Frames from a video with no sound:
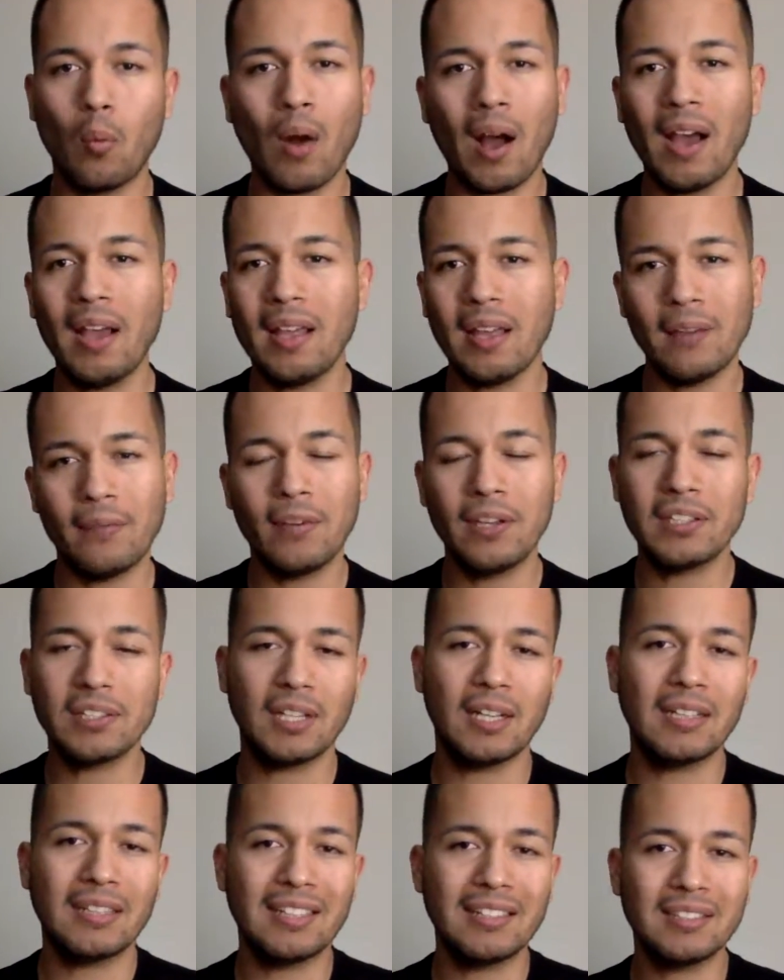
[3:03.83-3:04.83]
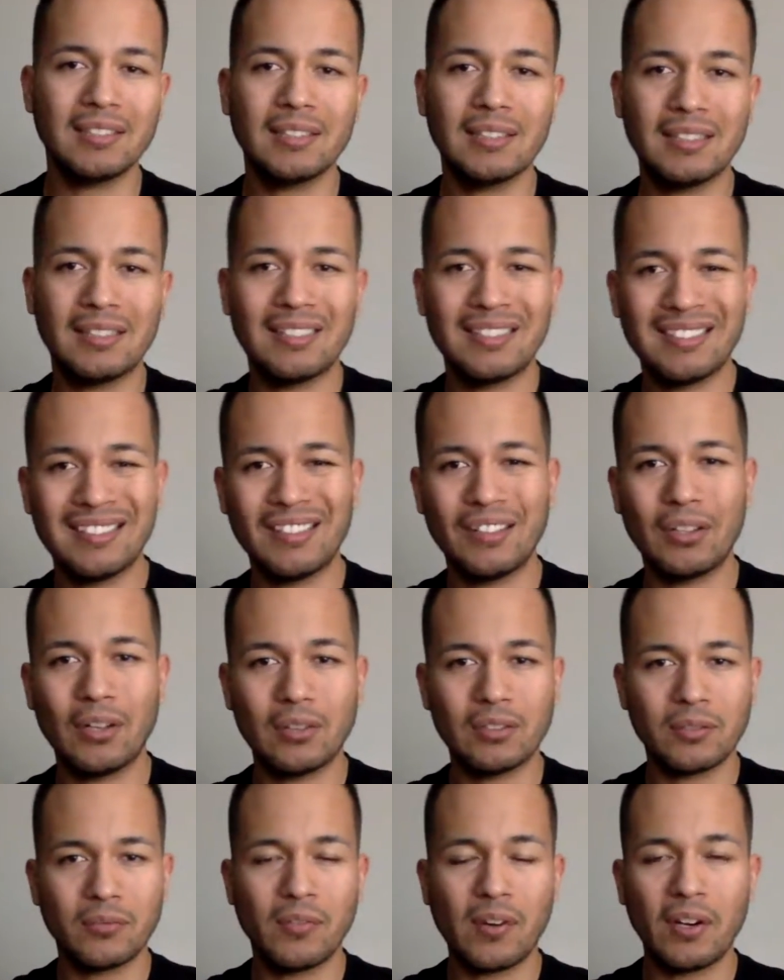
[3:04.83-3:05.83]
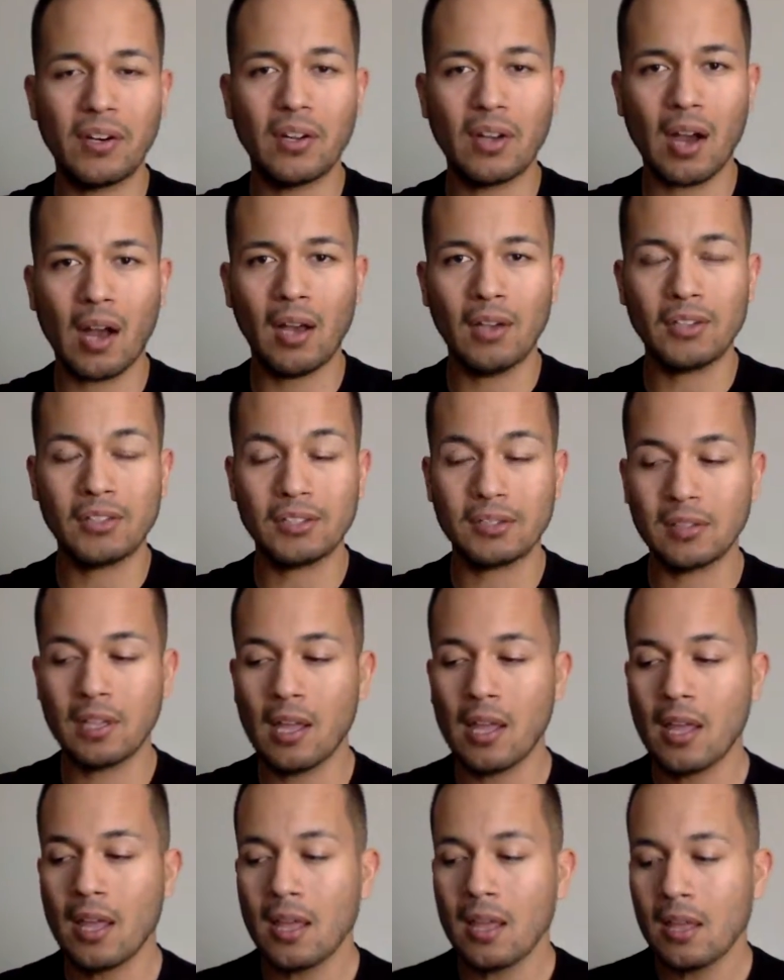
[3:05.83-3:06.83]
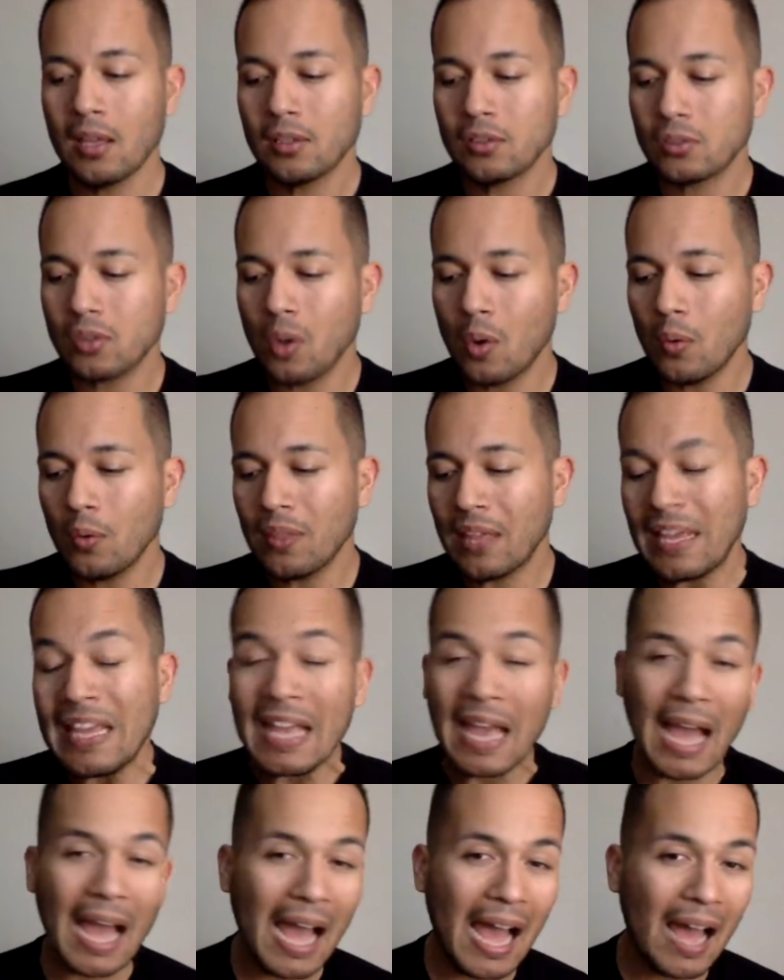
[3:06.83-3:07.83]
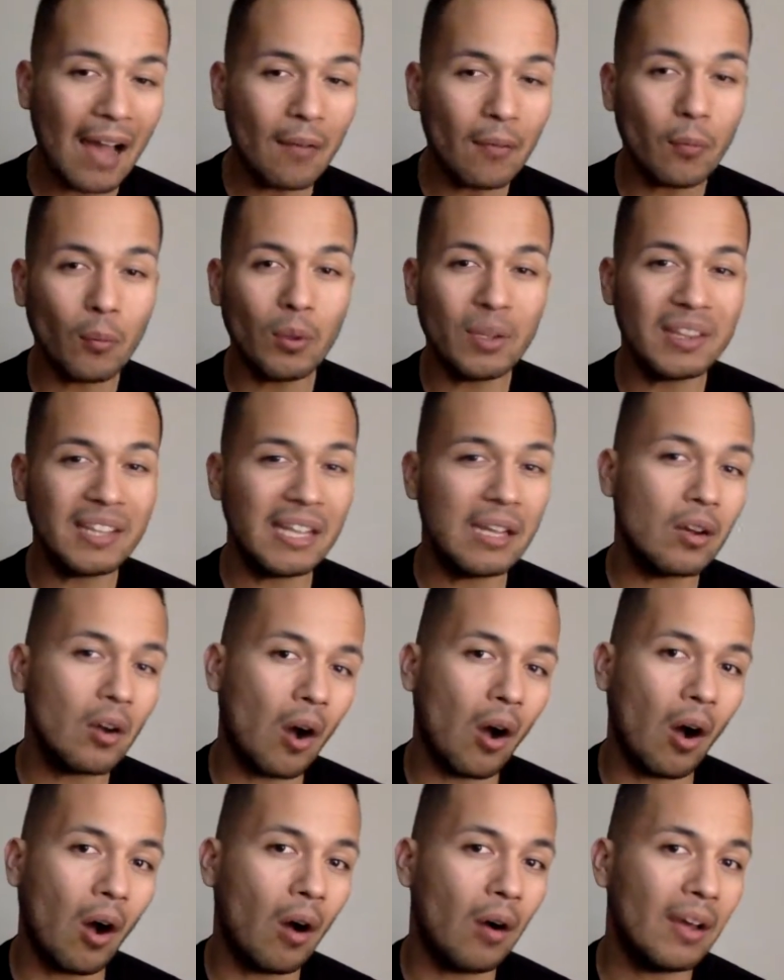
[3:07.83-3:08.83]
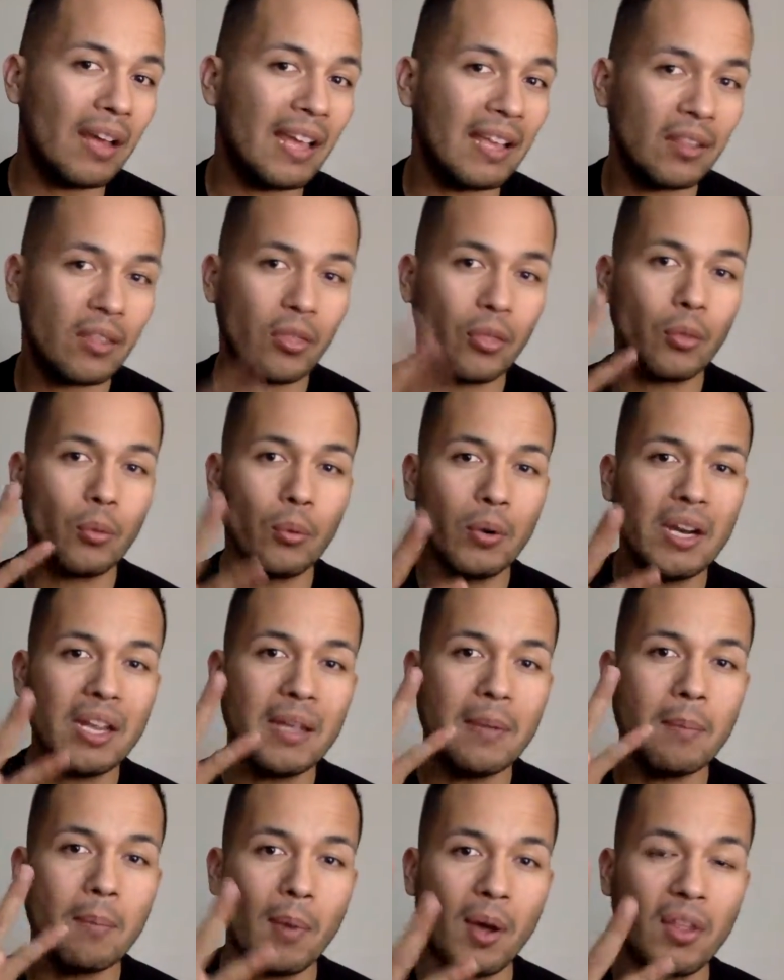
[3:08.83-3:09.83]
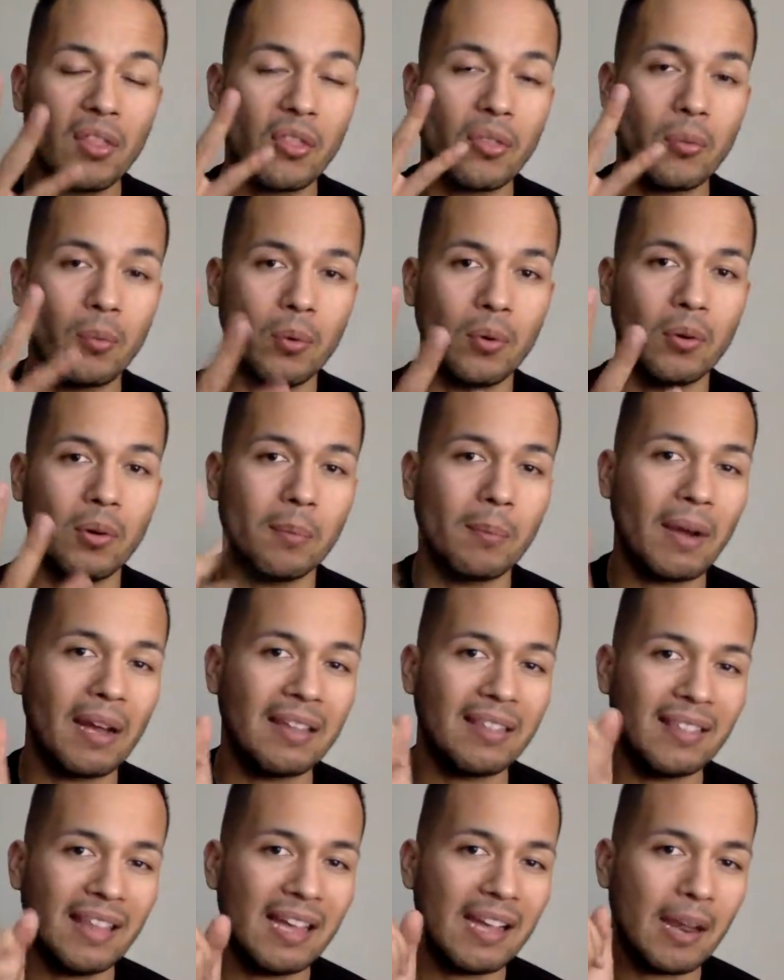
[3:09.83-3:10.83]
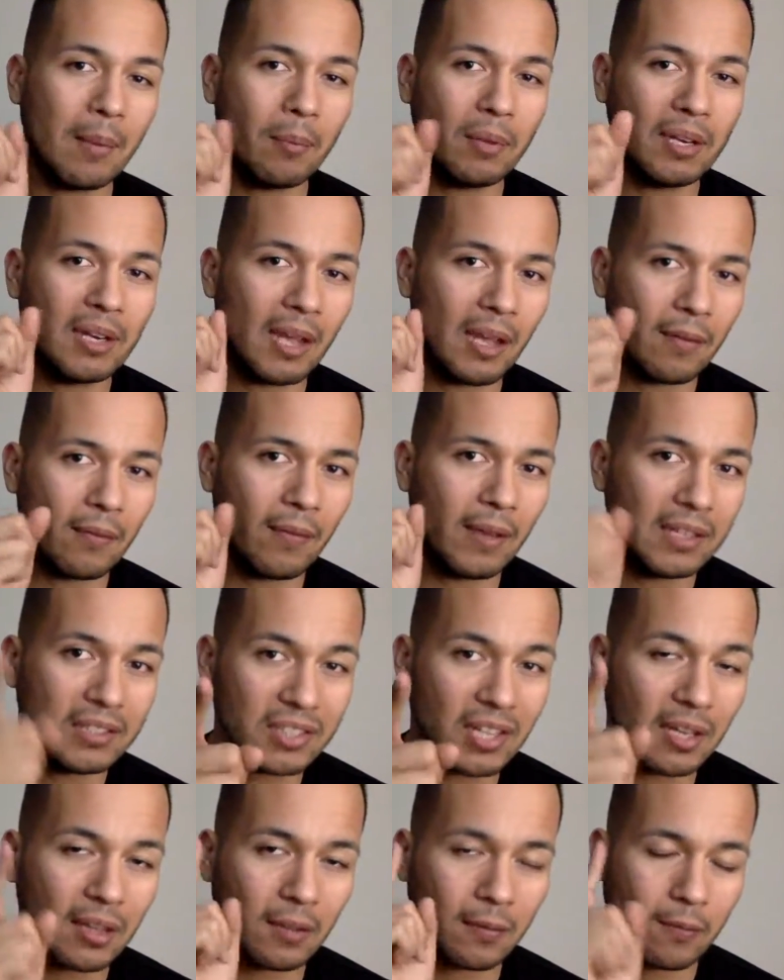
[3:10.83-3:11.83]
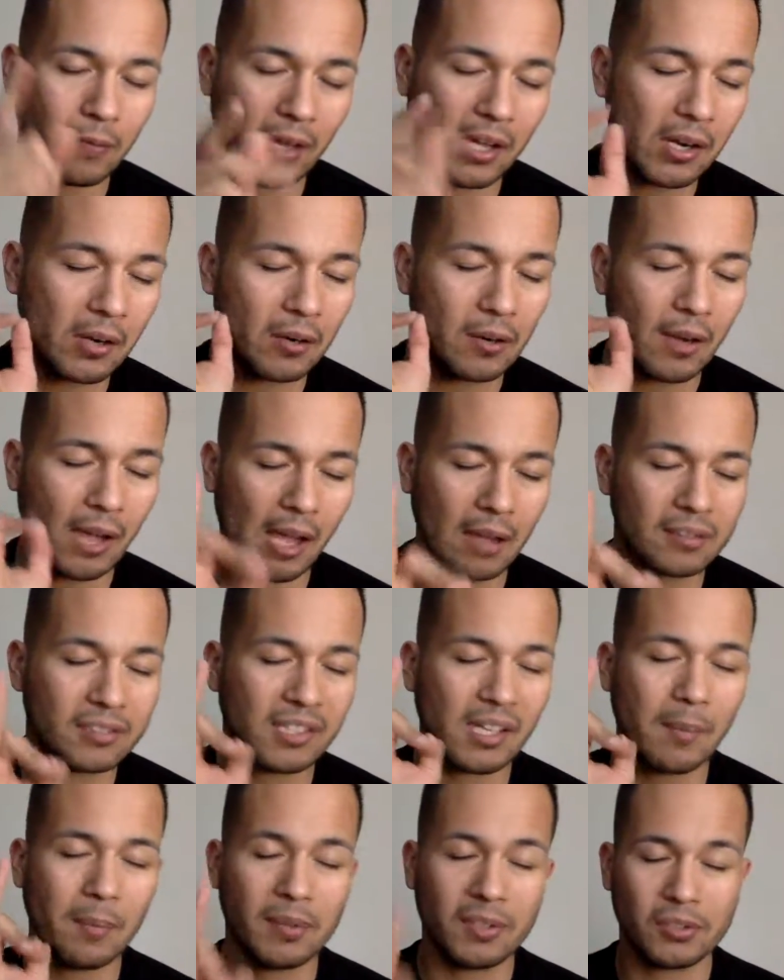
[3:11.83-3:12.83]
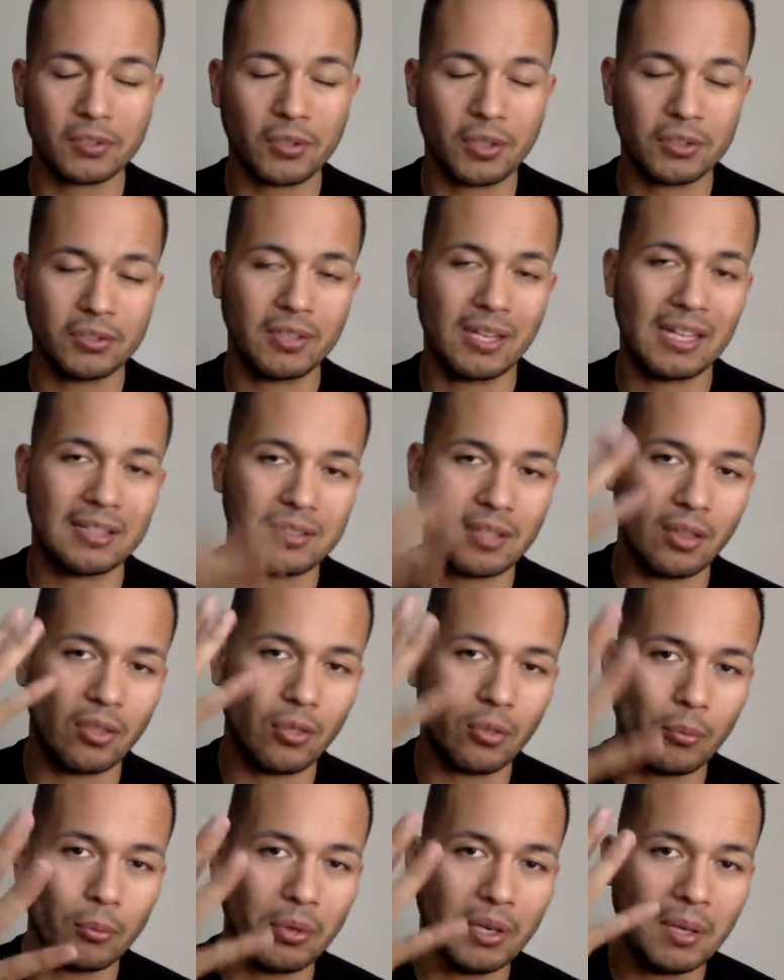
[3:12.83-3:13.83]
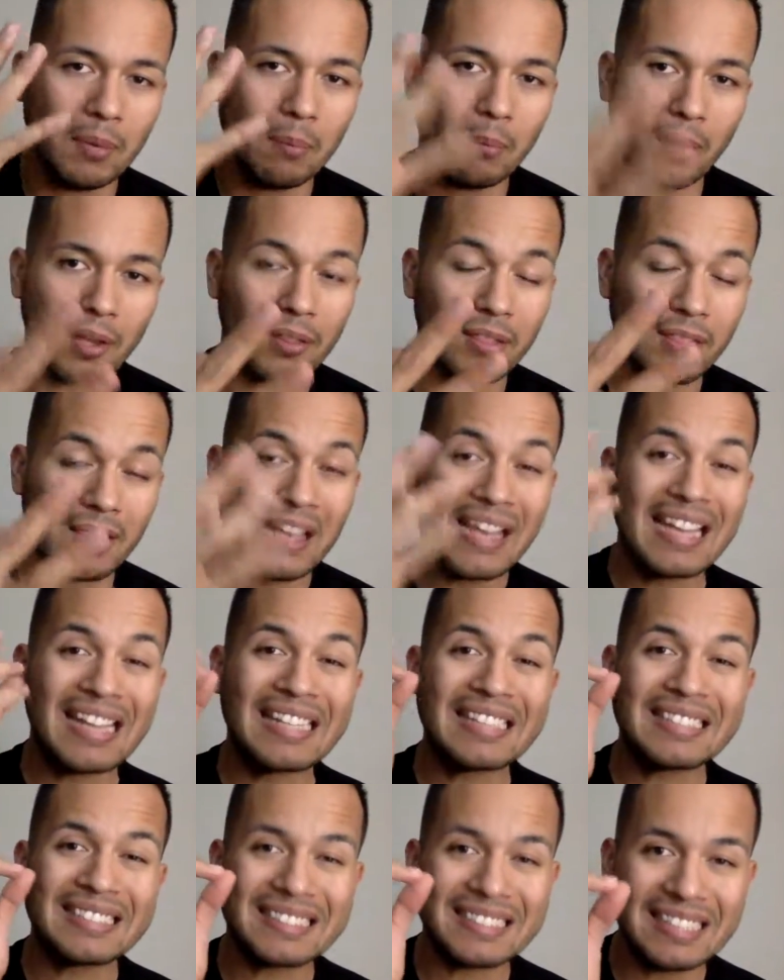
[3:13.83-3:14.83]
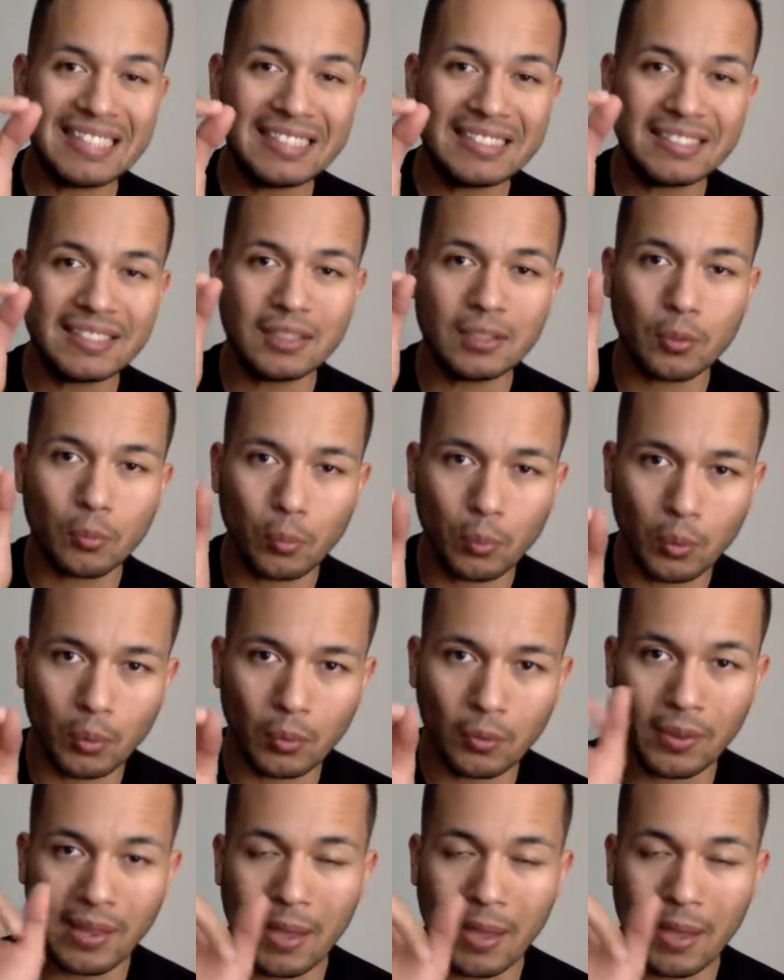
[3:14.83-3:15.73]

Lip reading: Why FHA doesn't, it's very cautious. So they have what they call a 3 month rule, and by they I mean FHA. The Federal Housing Administration has a 3 month seasoned rule.